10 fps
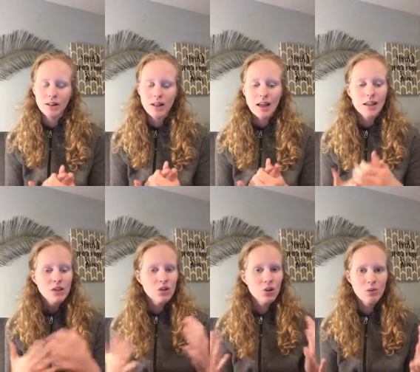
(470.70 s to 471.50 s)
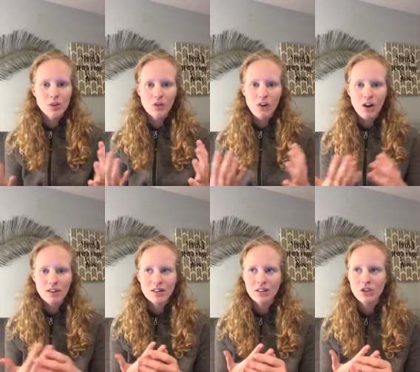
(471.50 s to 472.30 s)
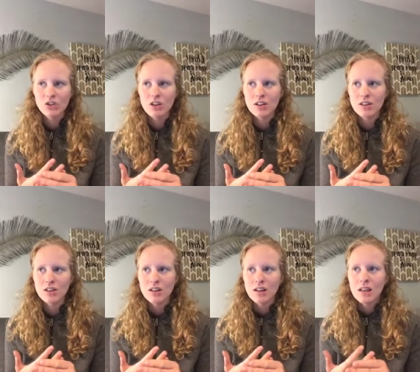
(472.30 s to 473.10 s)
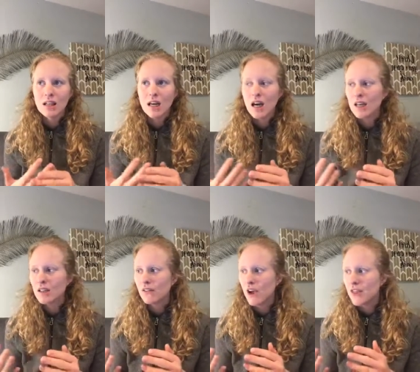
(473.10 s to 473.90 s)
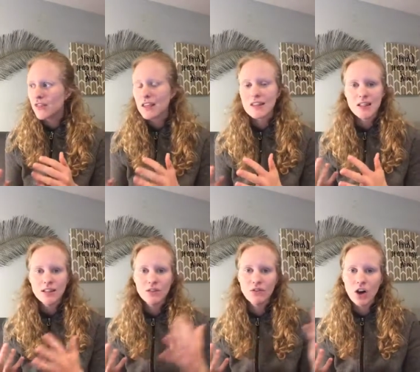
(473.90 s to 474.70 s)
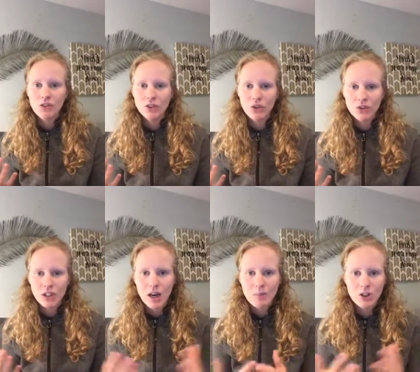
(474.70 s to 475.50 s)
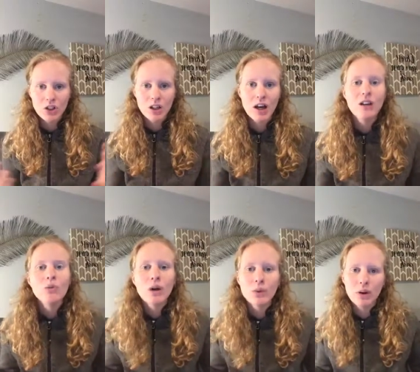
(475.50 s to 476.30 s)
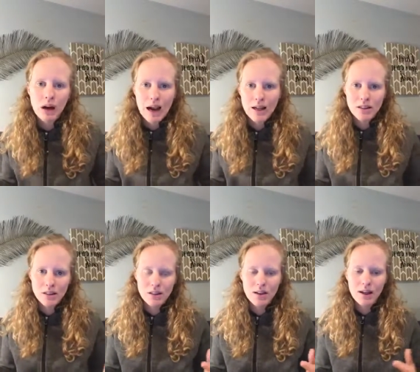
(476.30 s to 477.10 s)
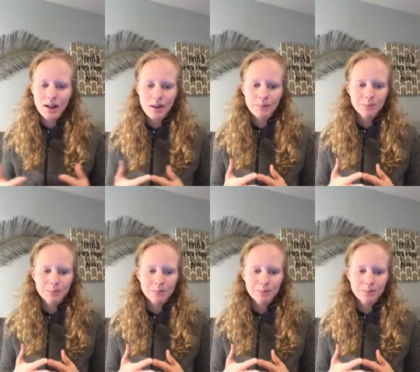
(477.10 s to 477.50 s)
And that's no one's fault. It's just a thing that has evolved over time and just where we're at in society.